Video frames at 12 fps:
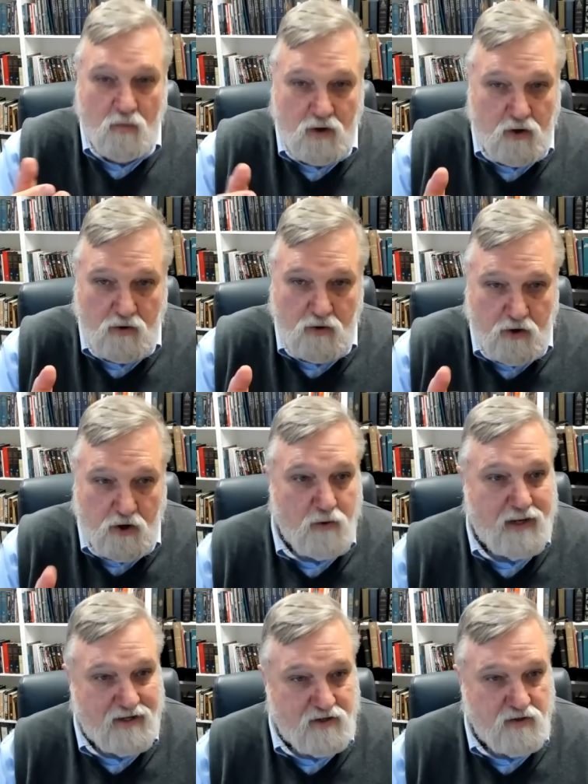You you
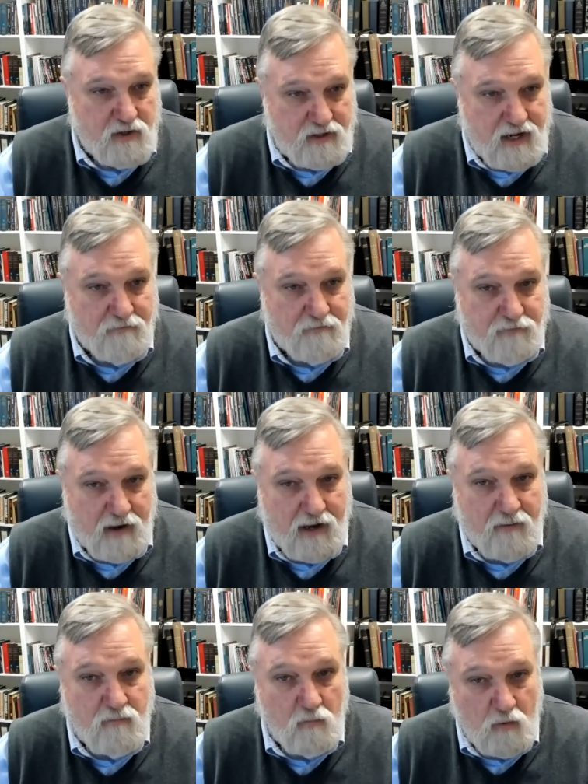don't get to
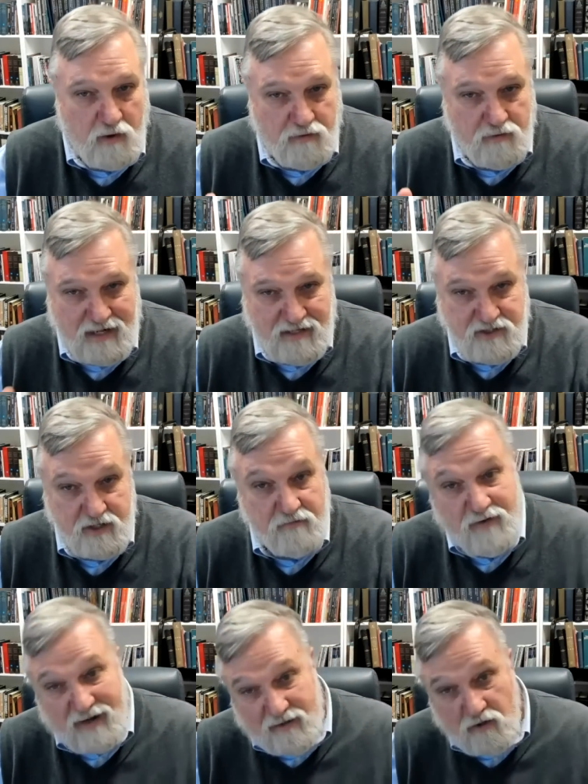identify with that
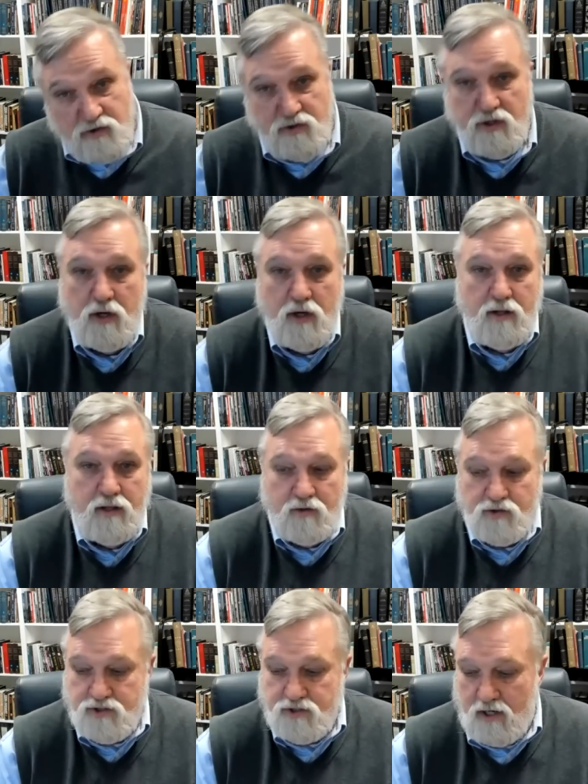sin. In fact, there's
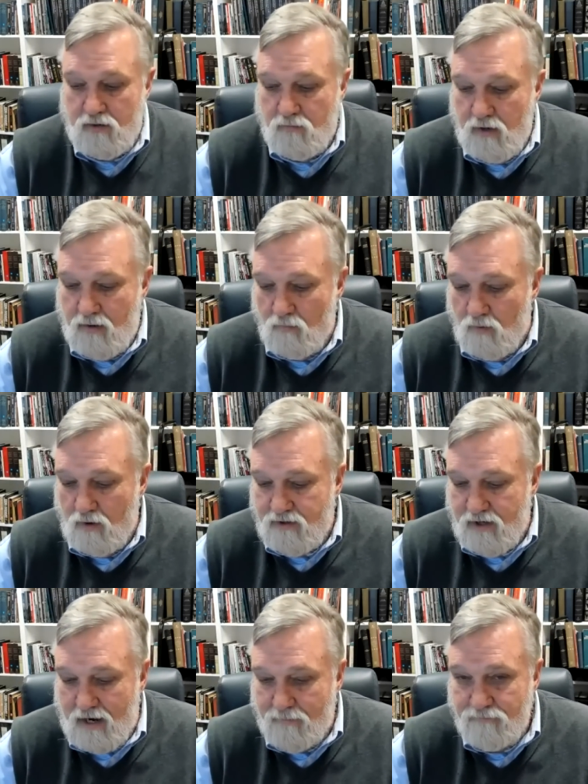there was uh, at
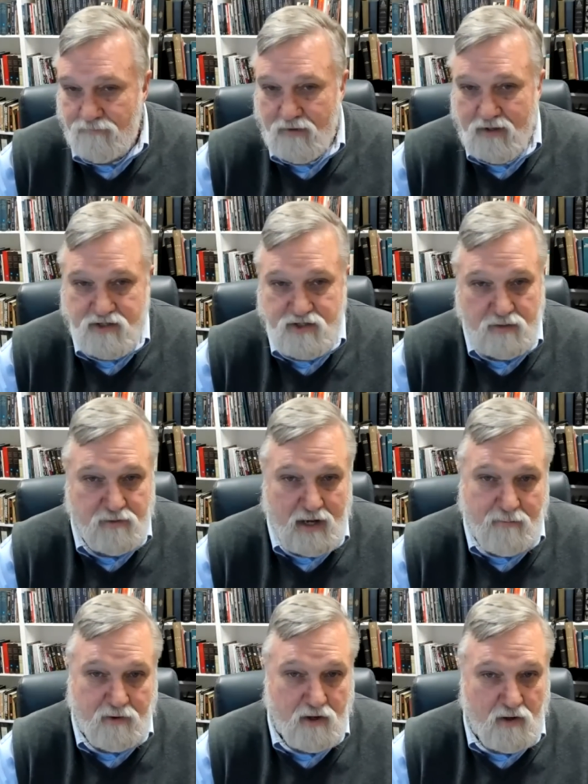one time
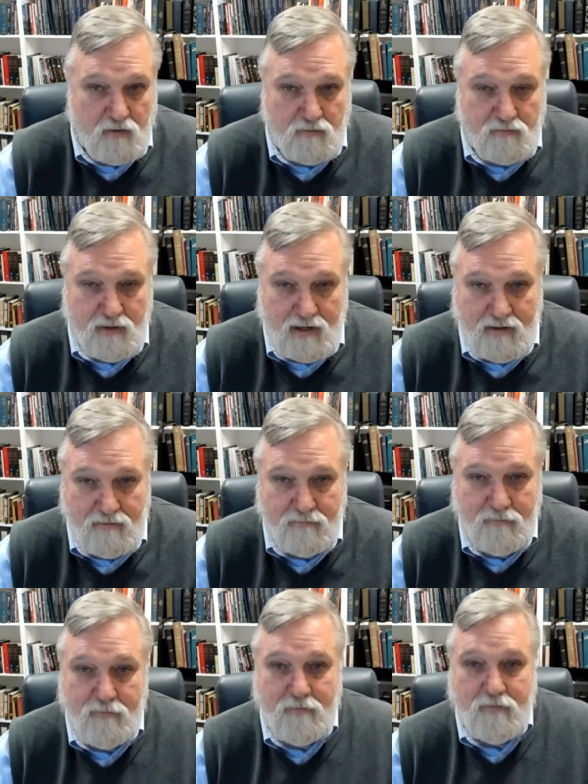some time ago
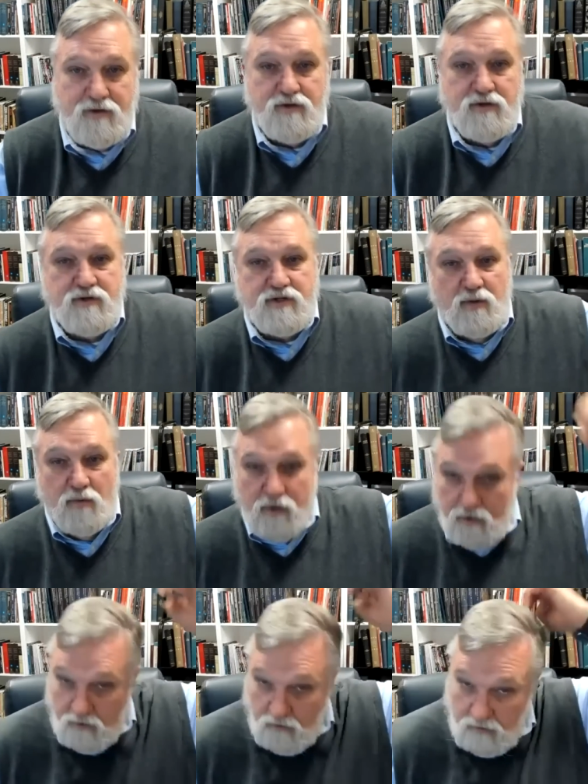uh,
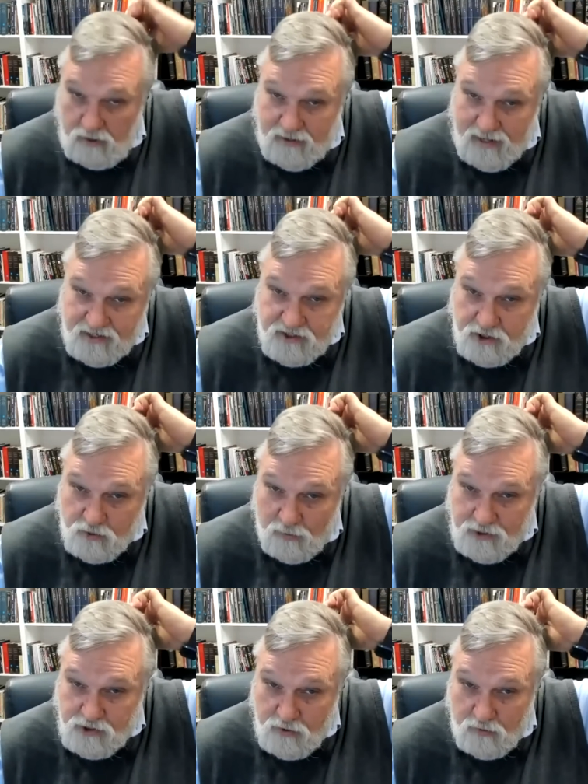someone who in that
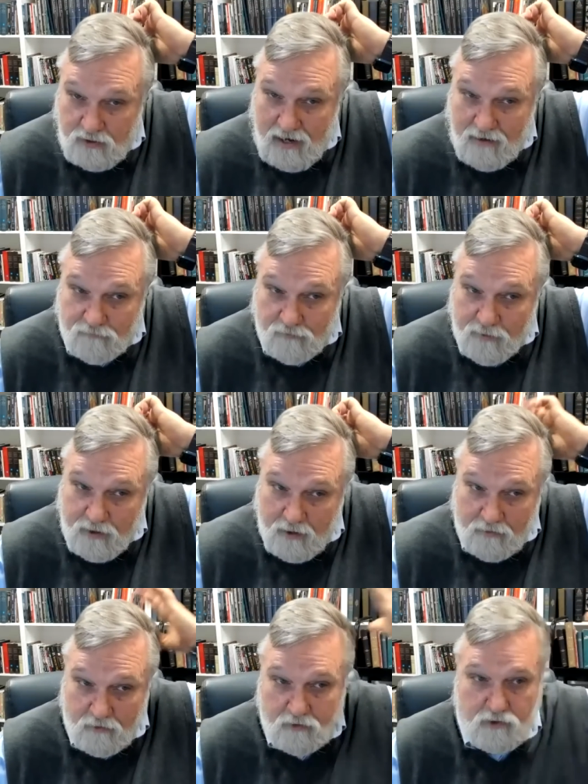situation who came
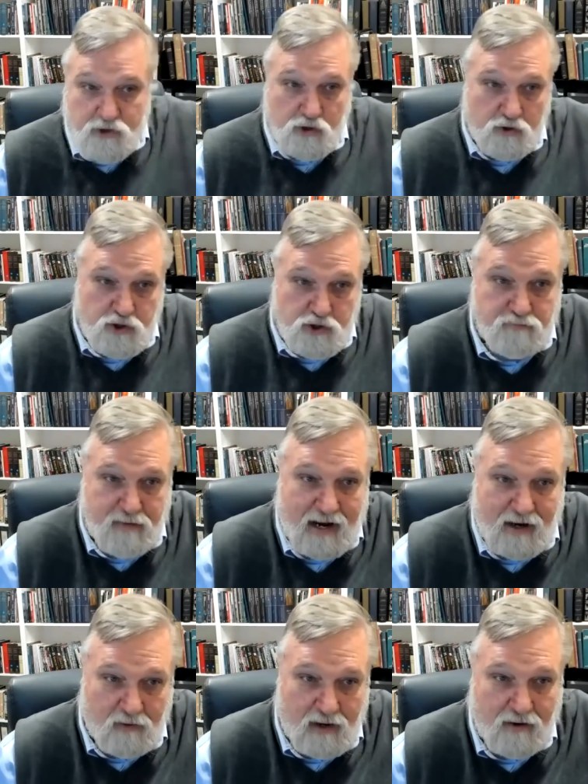from another
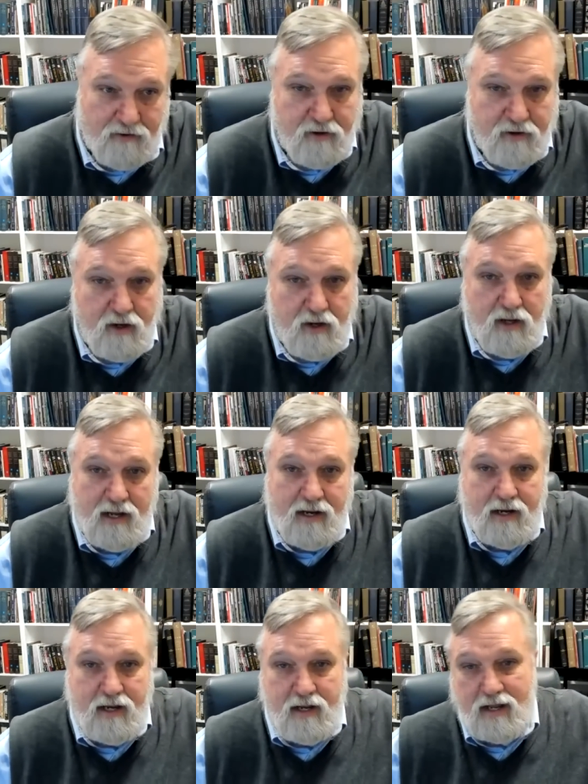church background
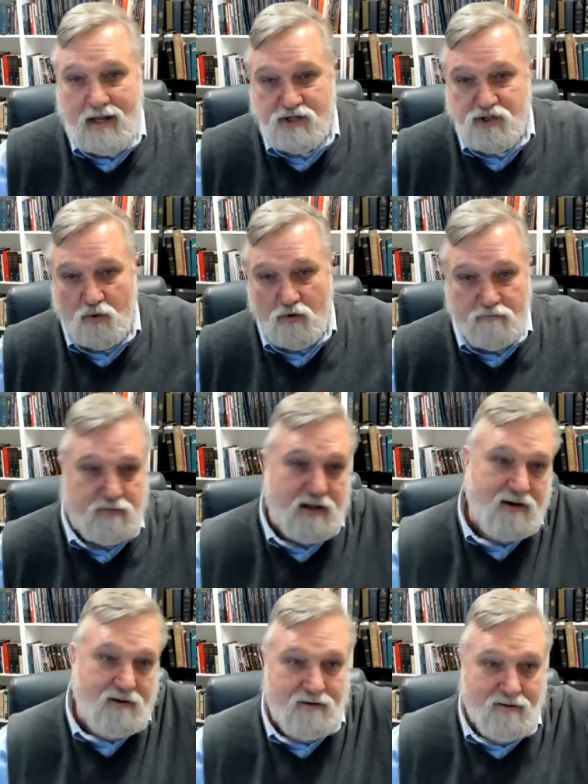and he had sort of
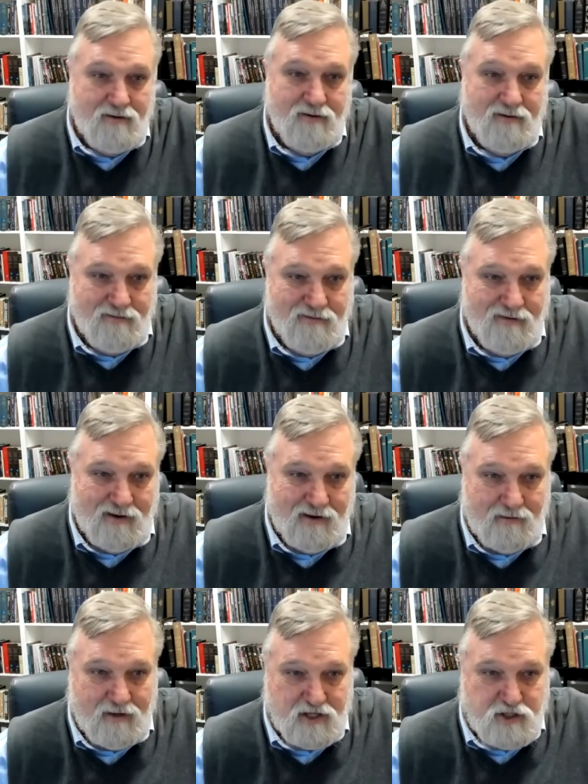been uh,
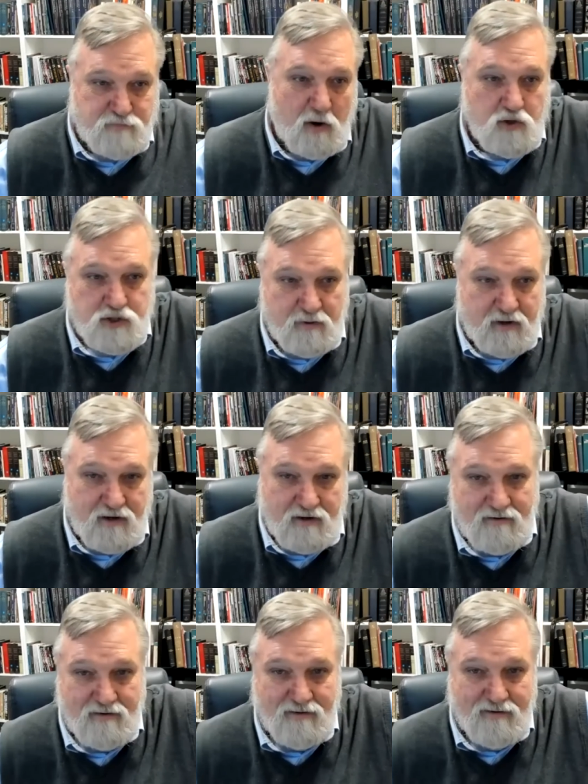a spokesman
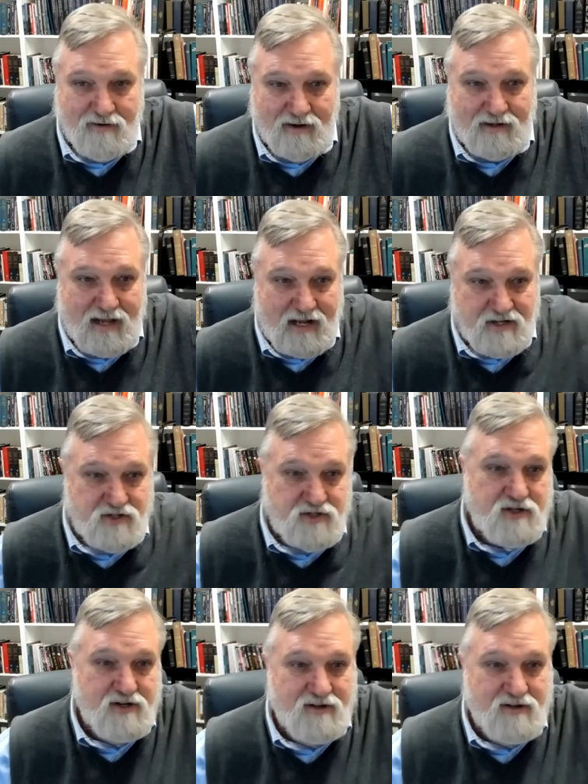against